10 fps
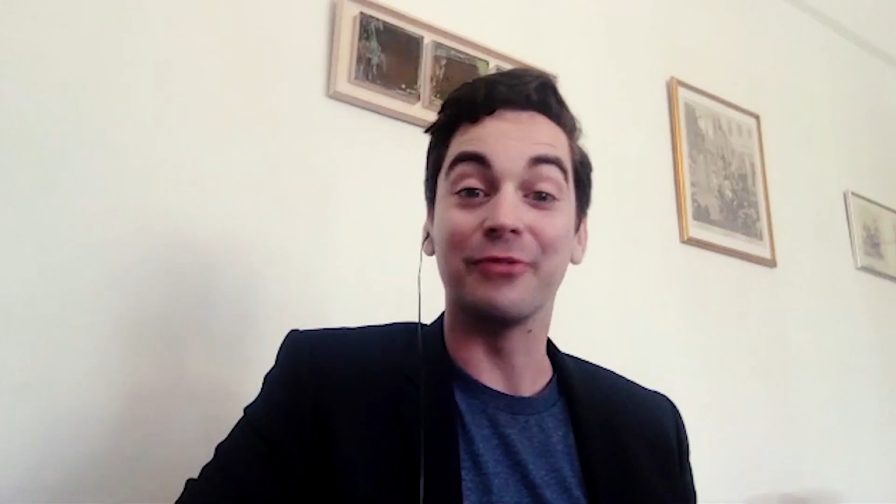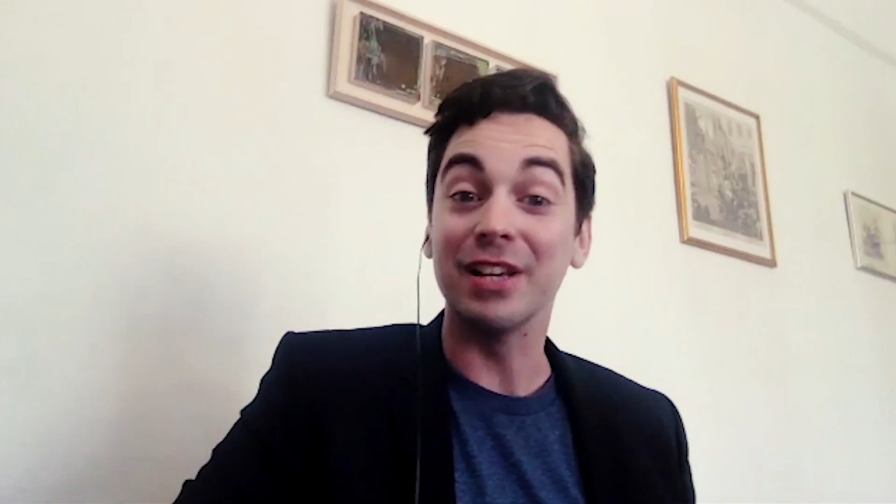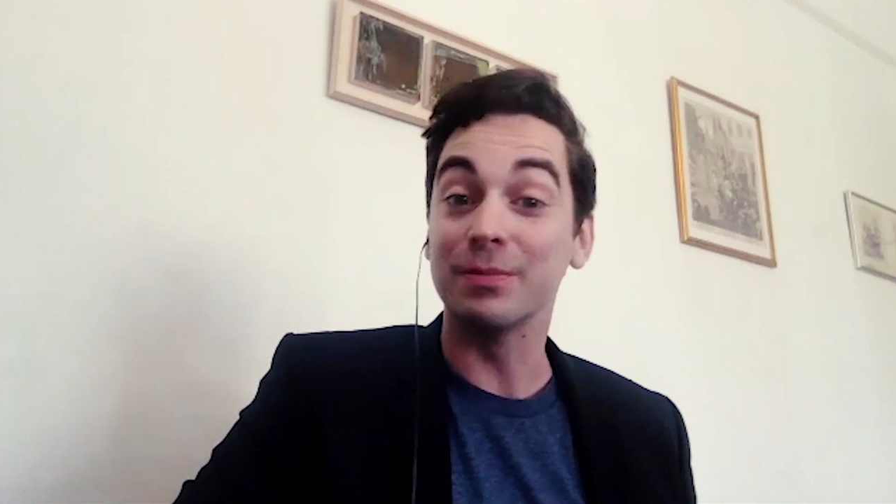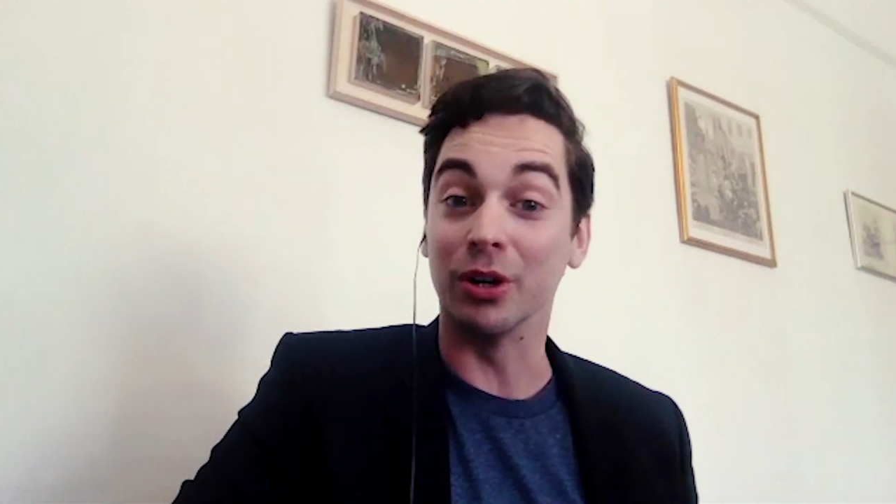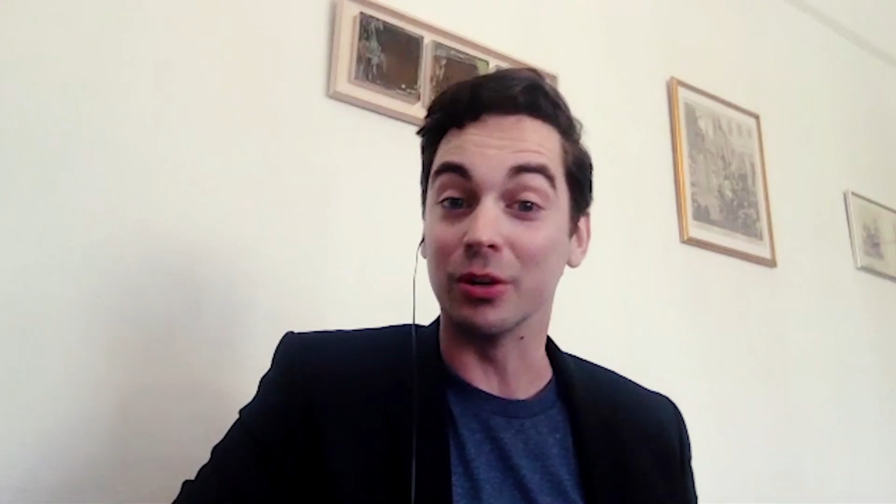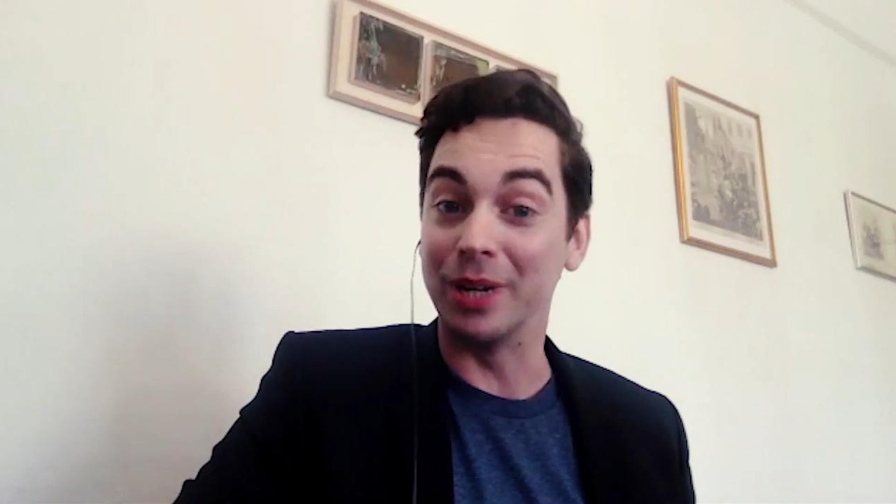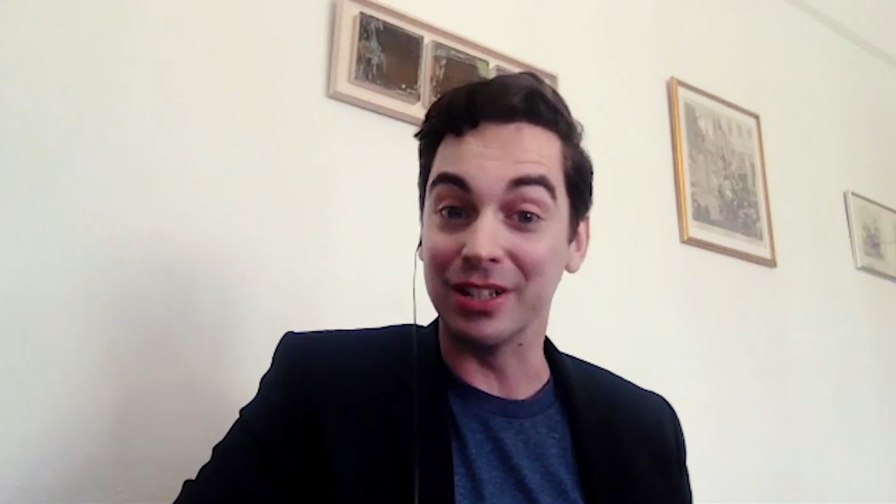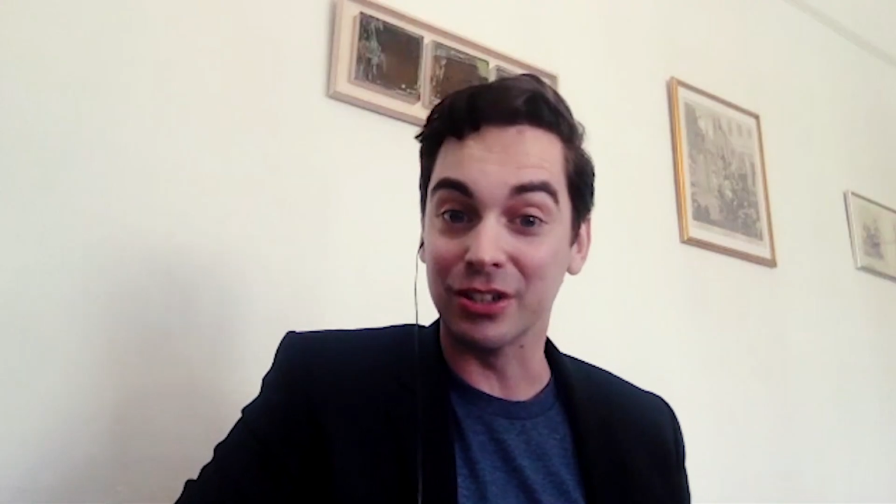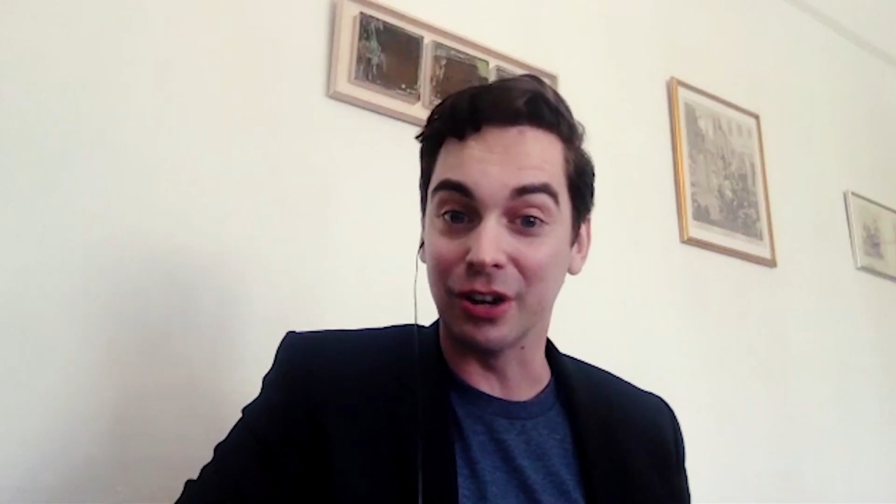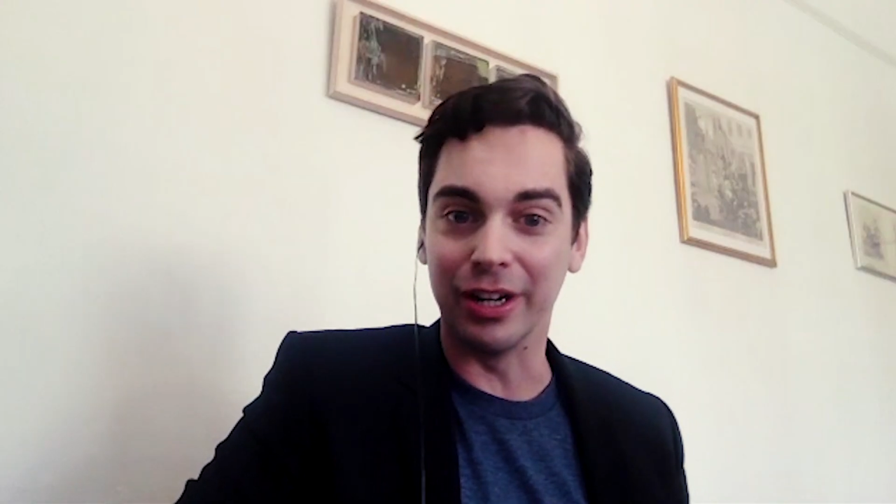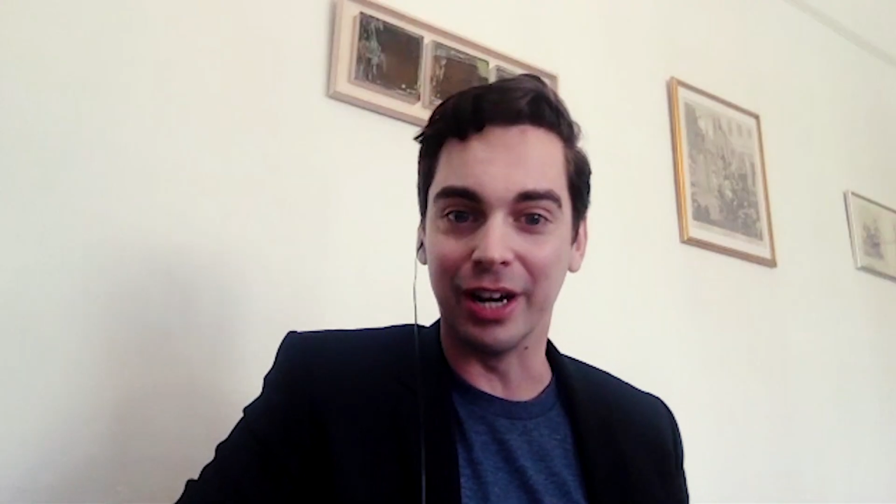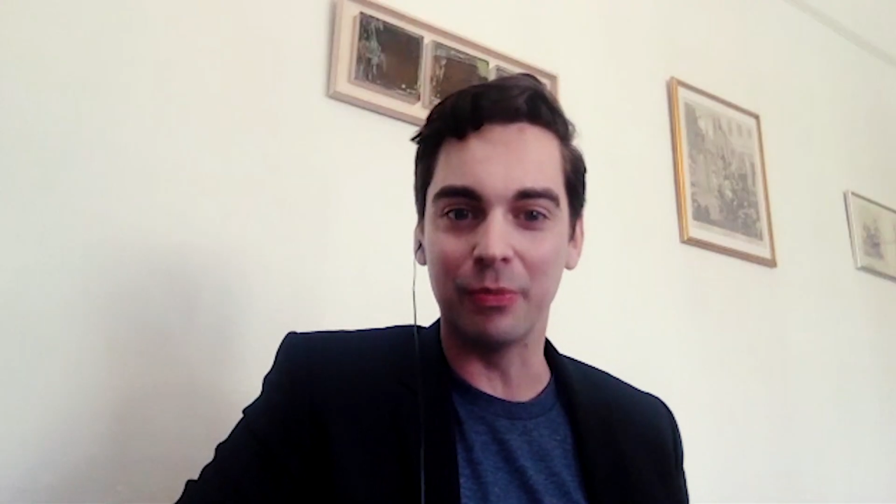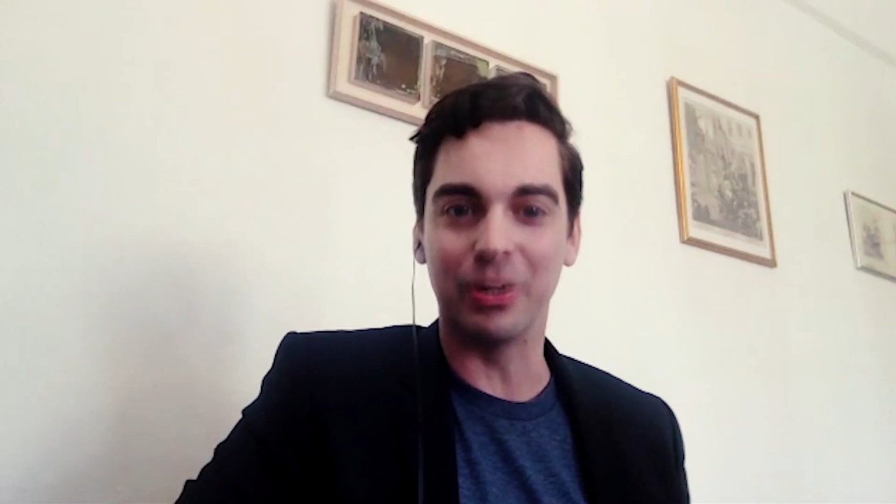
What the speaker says: Facebook, when it started up,